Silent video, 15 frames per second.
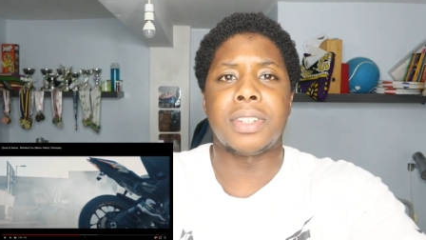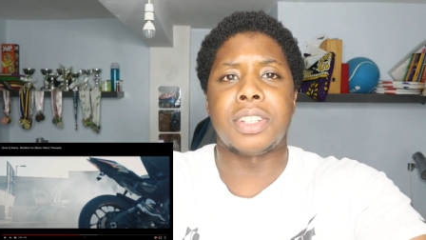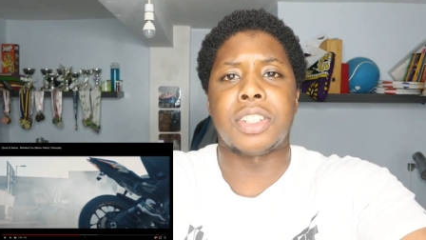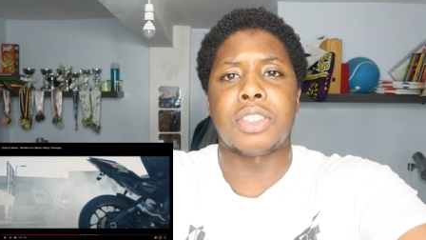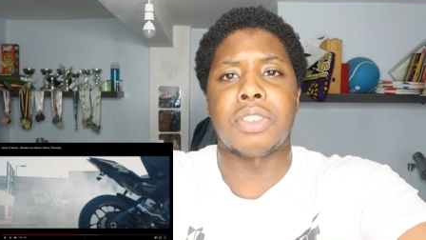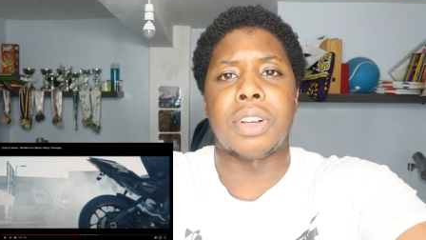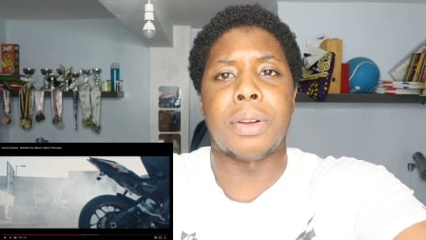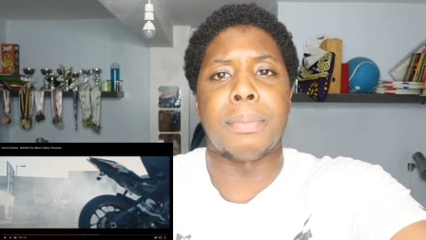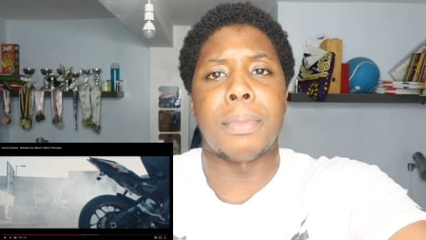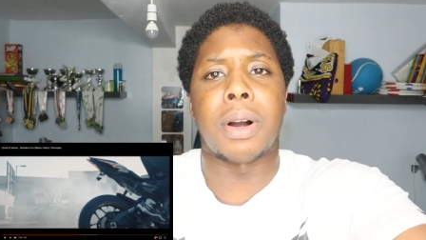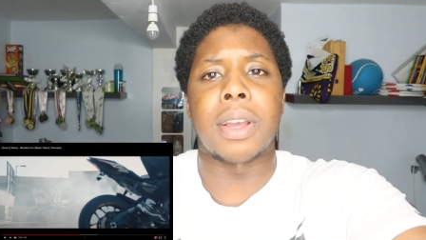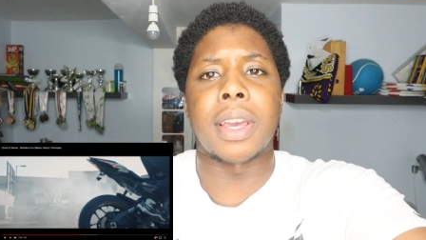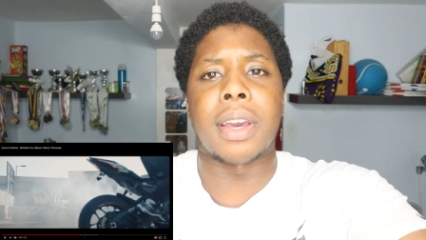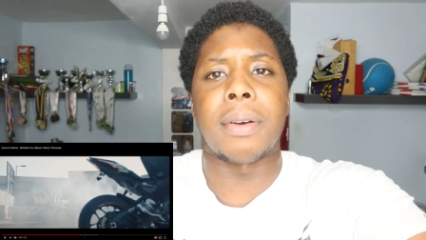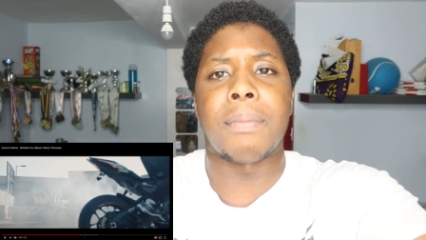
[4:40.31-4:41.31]
think it's straight,
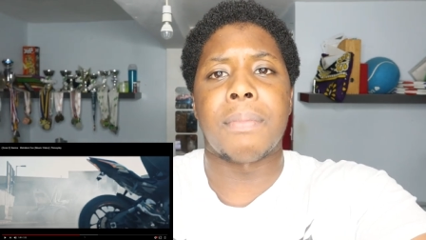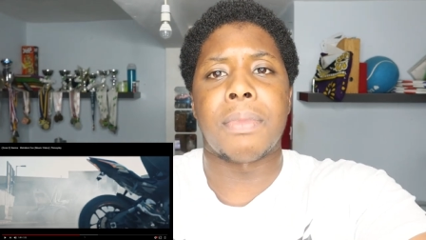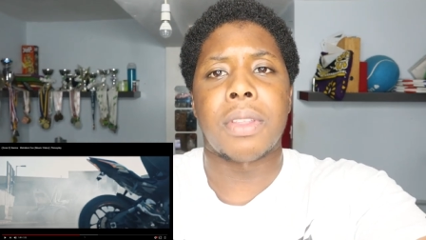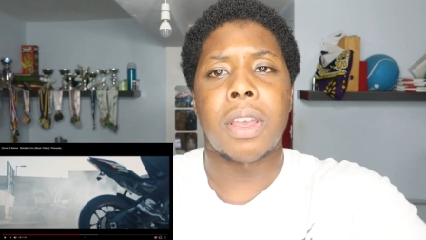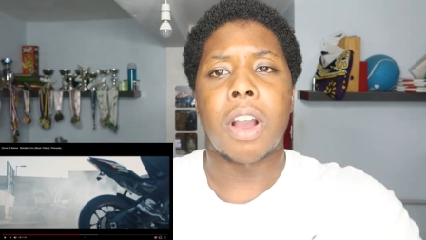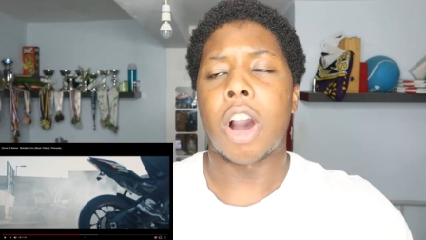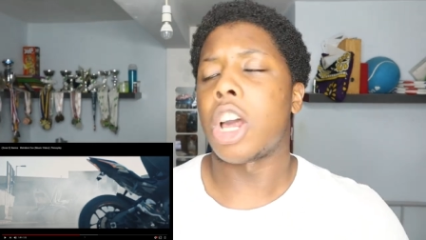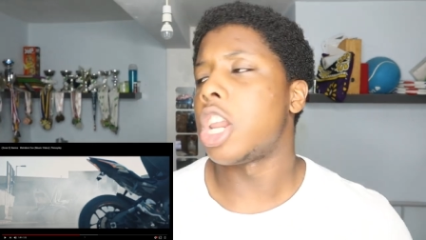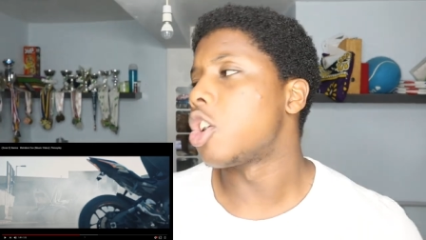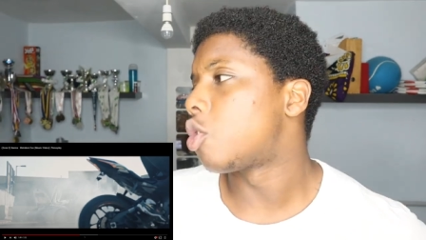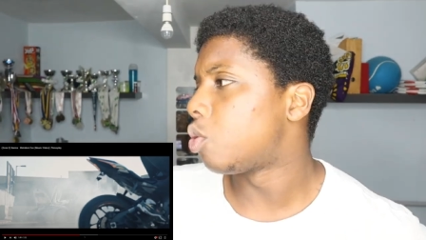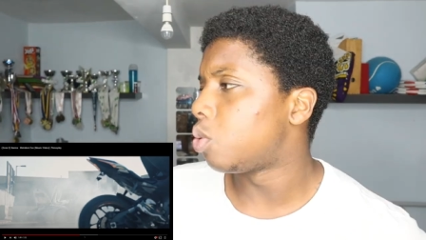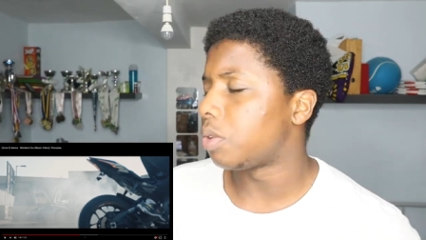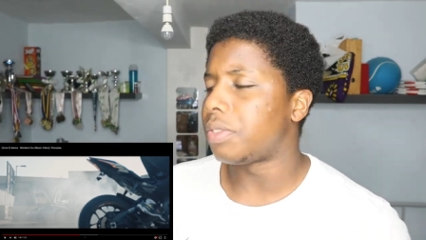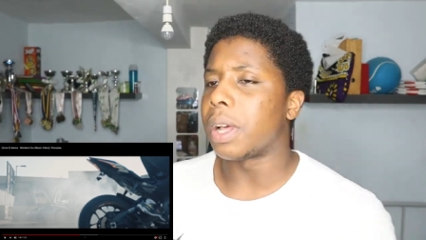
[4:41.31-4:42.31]
but yeah, are they
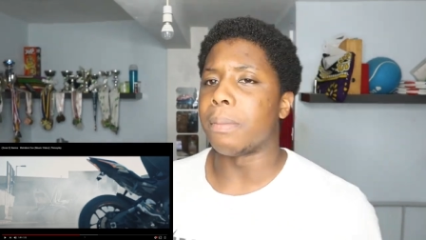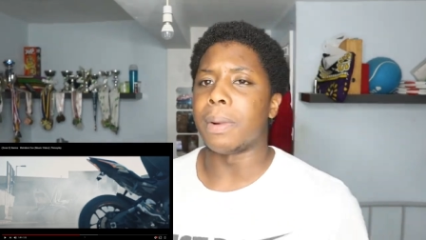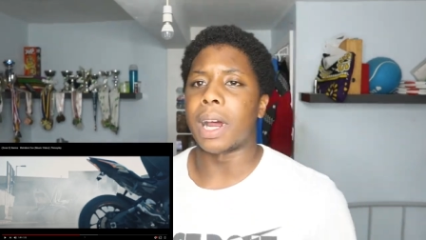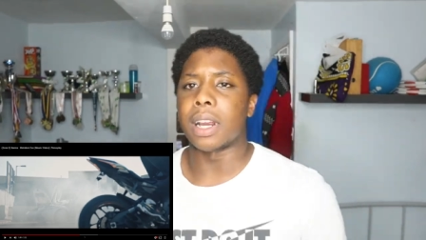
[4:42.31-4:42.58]
cool with them?